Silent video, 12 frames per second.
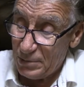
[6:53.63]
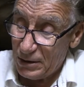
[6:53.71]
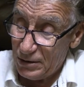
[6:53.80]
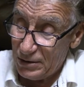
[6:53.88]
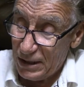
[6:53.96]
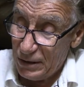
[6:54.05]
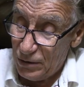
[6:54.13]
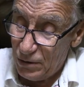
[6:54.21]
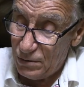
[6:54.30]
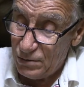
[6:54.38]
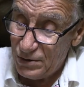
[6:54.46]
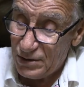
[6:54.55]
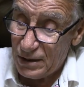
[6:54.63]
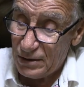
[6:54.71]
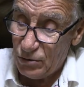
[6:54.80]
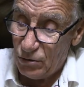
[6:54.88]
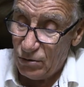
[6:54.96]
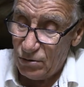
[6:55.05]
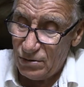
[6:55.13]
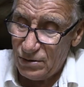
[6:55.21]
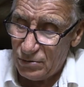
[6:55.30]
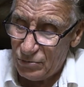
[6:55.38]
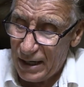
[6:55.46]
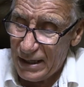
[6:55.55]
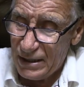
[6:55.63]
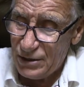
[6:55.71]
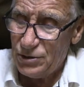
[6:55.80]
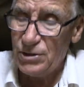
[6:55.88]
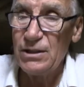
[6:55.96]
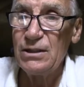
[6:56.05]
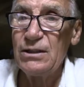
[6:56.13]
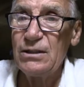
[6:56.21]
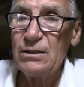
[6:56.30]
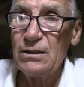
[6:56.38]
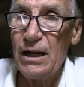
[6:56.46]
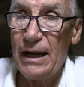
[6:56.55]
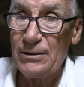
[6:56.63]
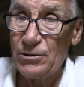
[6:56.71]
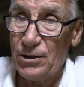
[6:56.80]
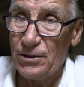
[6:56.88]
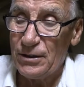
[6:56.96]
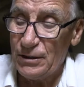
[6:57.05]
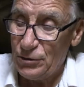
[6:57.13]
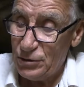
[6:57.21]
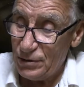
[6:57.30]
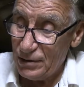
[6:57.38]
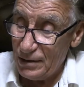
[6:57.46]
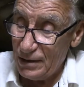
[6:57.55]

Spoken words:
because he knows that all the rage and courage